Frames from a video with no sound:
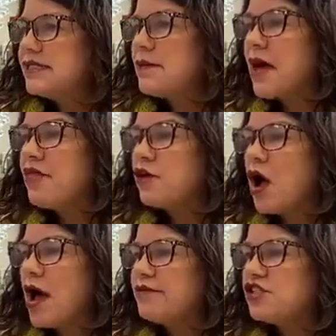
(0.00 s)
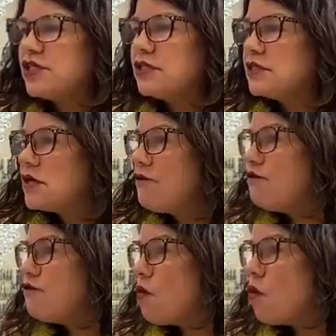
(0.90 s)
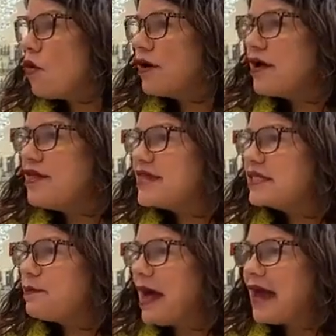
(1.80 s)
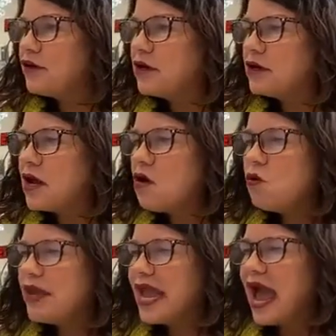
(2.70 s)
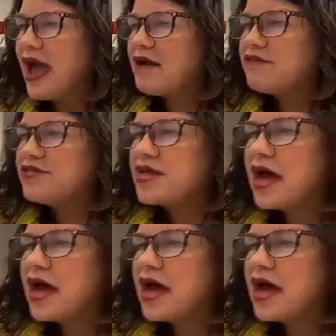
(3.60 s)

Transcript: Some other options for this pattern, we have